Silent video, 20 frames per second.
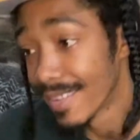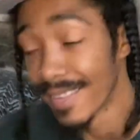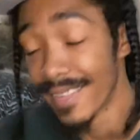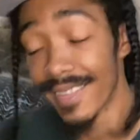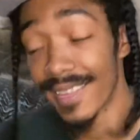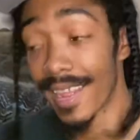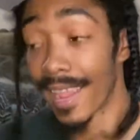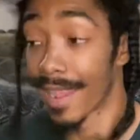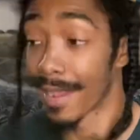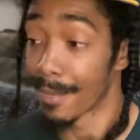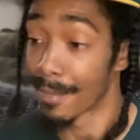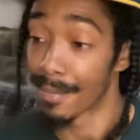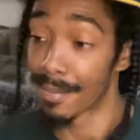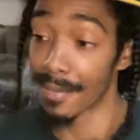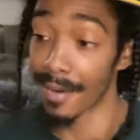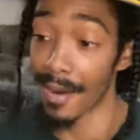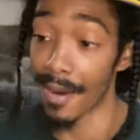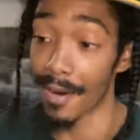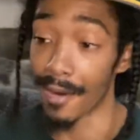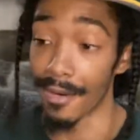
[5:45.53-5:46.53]
Like,
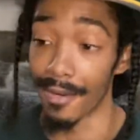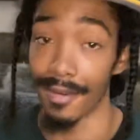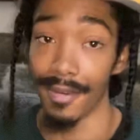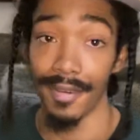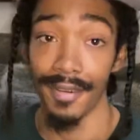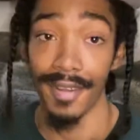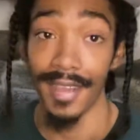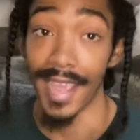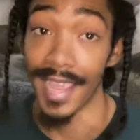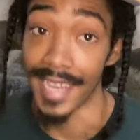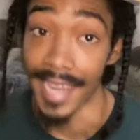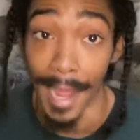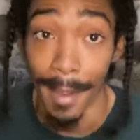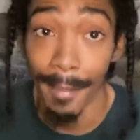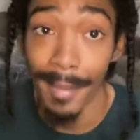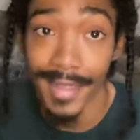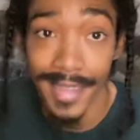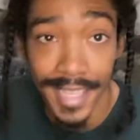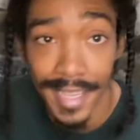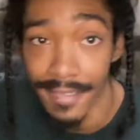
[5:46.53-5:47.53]
bro. And I
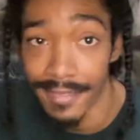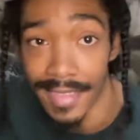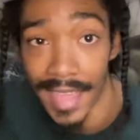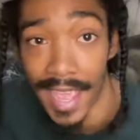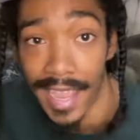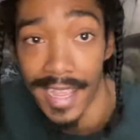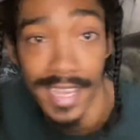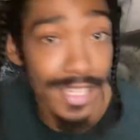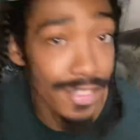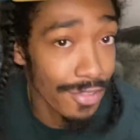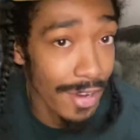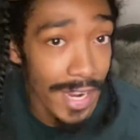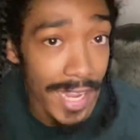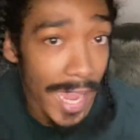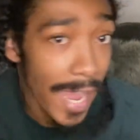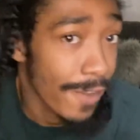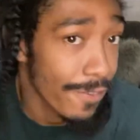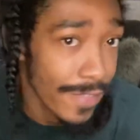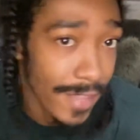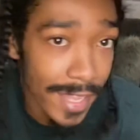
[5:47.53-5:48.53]
believe that, because right
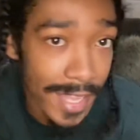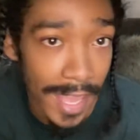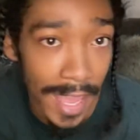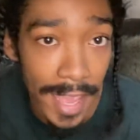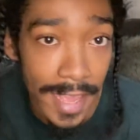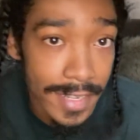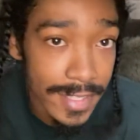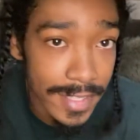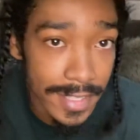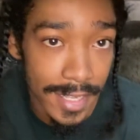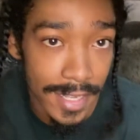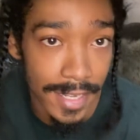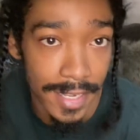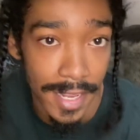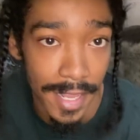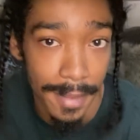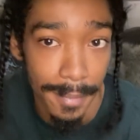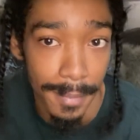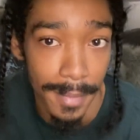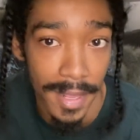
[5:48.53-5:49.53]
after Cassie and
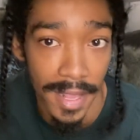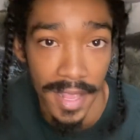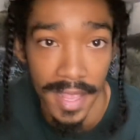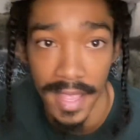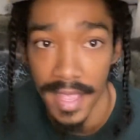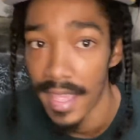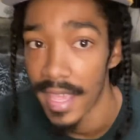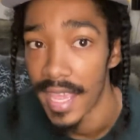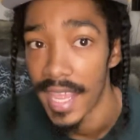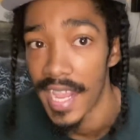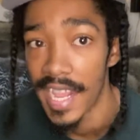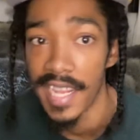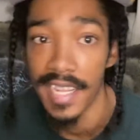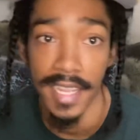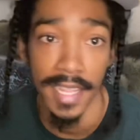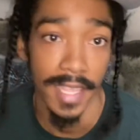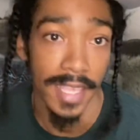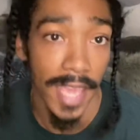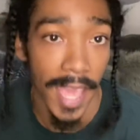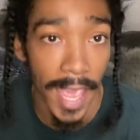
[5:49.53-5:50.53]
Hitman, he
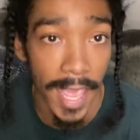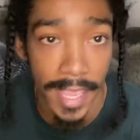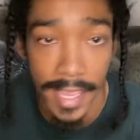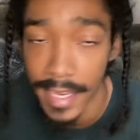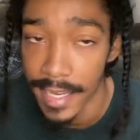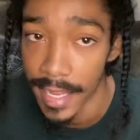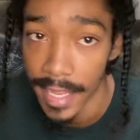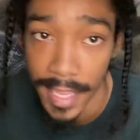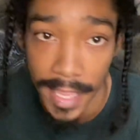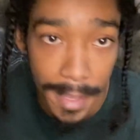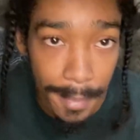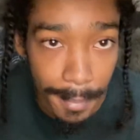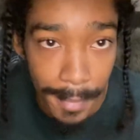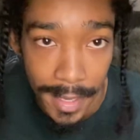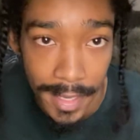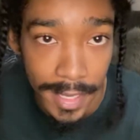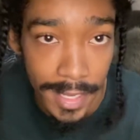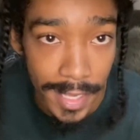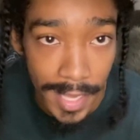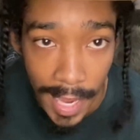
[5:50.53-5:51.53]
did
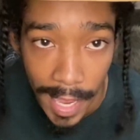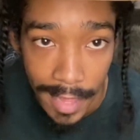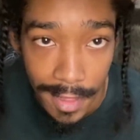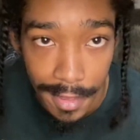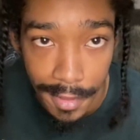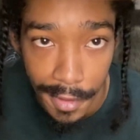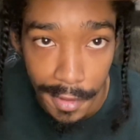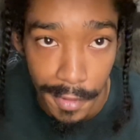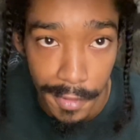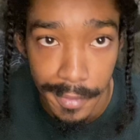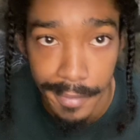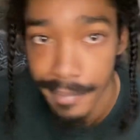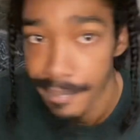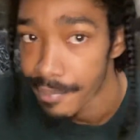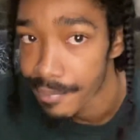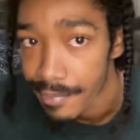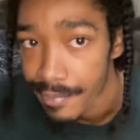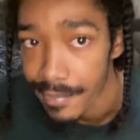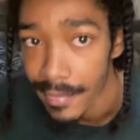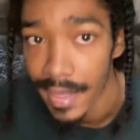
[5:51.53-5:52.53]
Hitman and Calico.
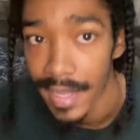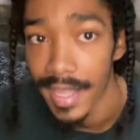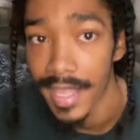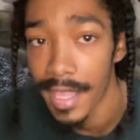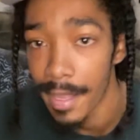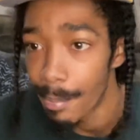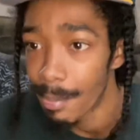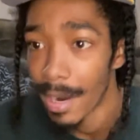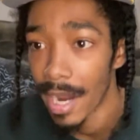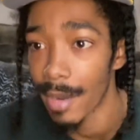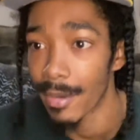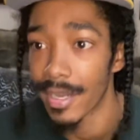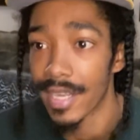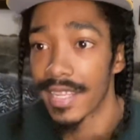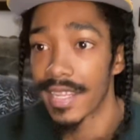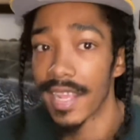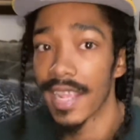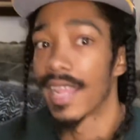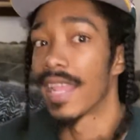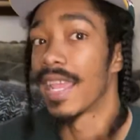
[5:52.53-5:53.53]
He probably would have
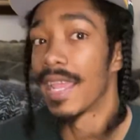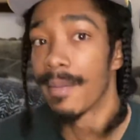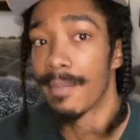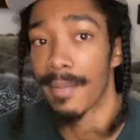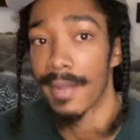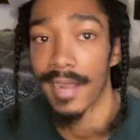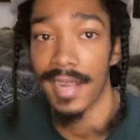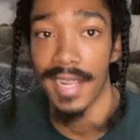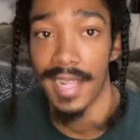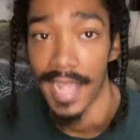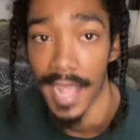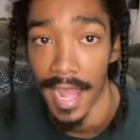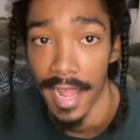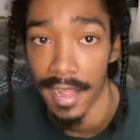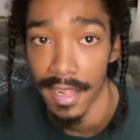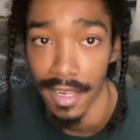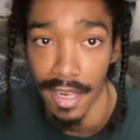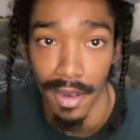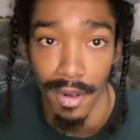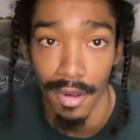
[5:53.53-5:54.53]
did Hitman and
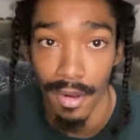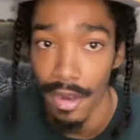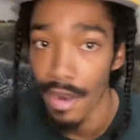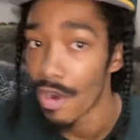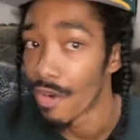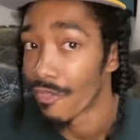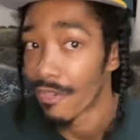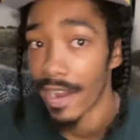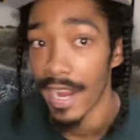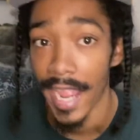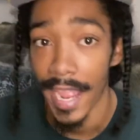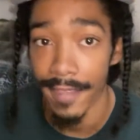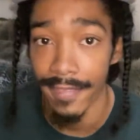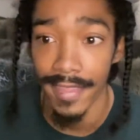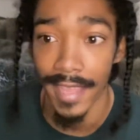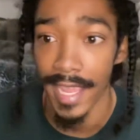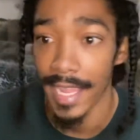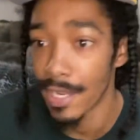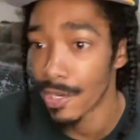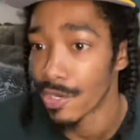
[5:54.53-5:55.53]
Calico. Right
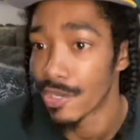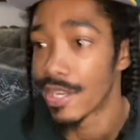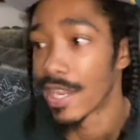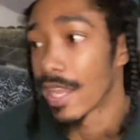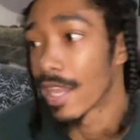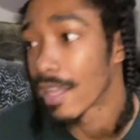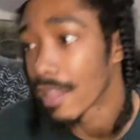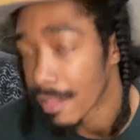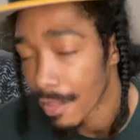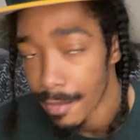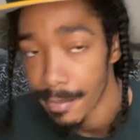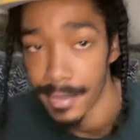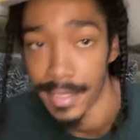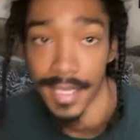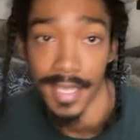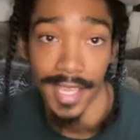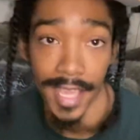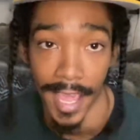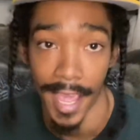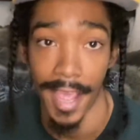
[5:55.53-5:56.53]
after that, he would have did Clips
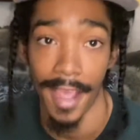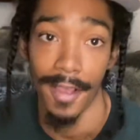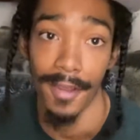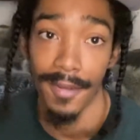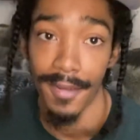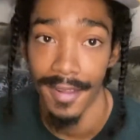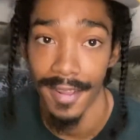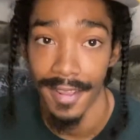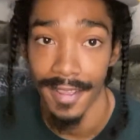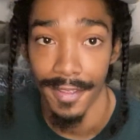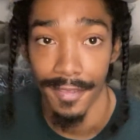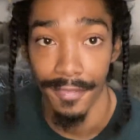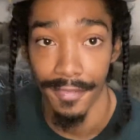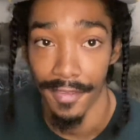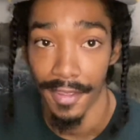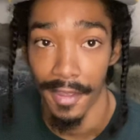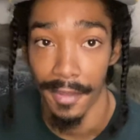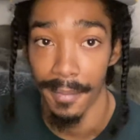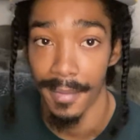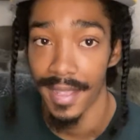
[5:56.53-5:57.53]
and Cal. You
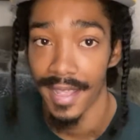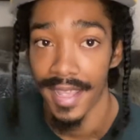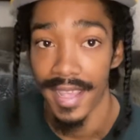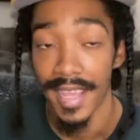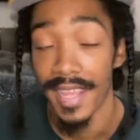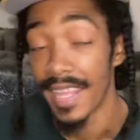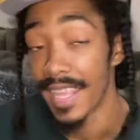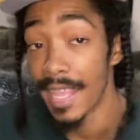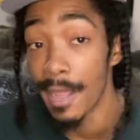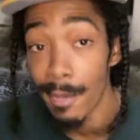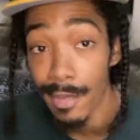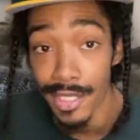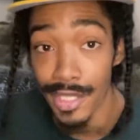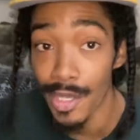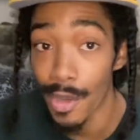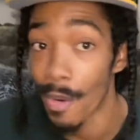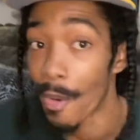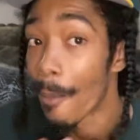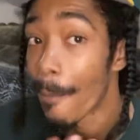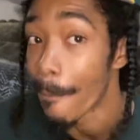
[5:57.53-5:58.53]
feel me? He was
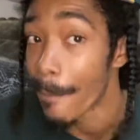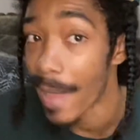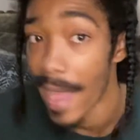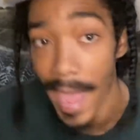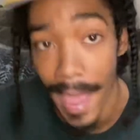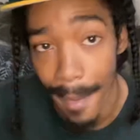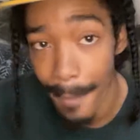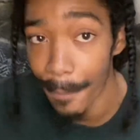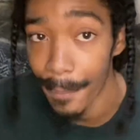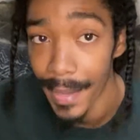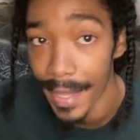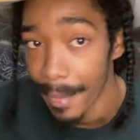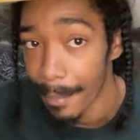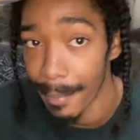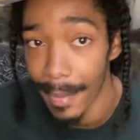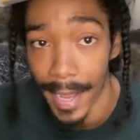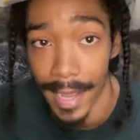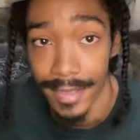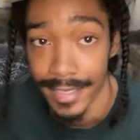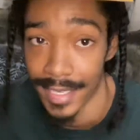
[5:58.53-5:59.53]
doing mad big
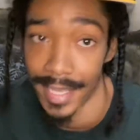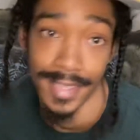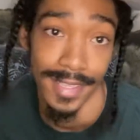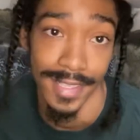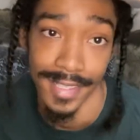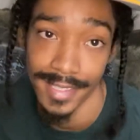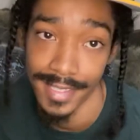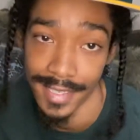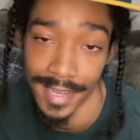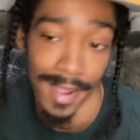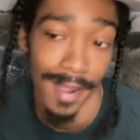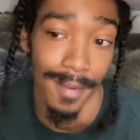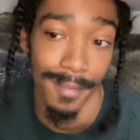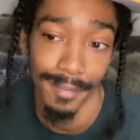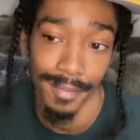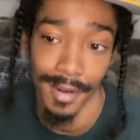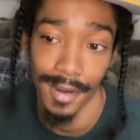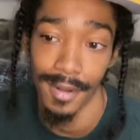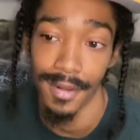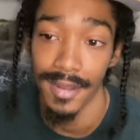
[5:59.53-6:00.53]
bears at this time,
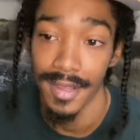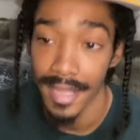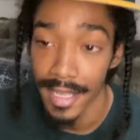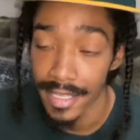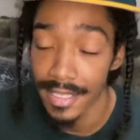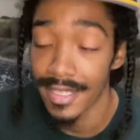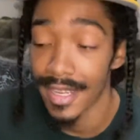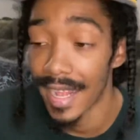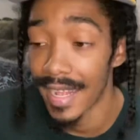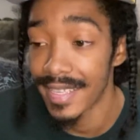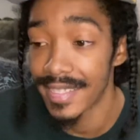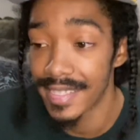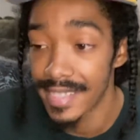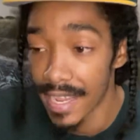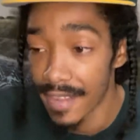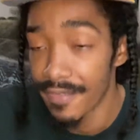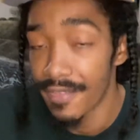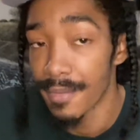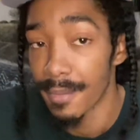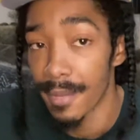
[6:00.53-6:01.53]
bro. So I
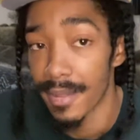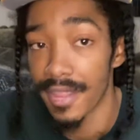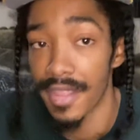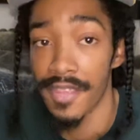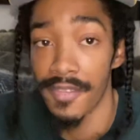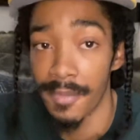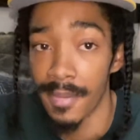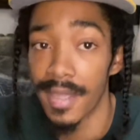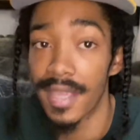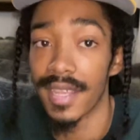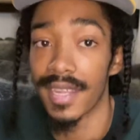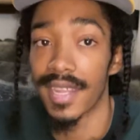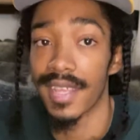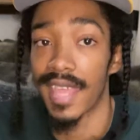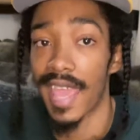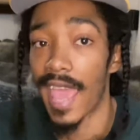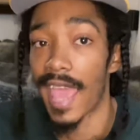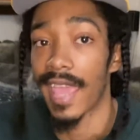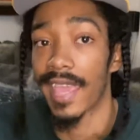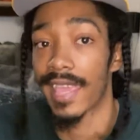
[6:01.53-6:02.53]
definitely believe we could have
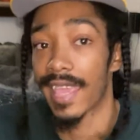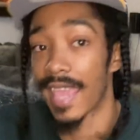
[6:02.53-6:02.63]
had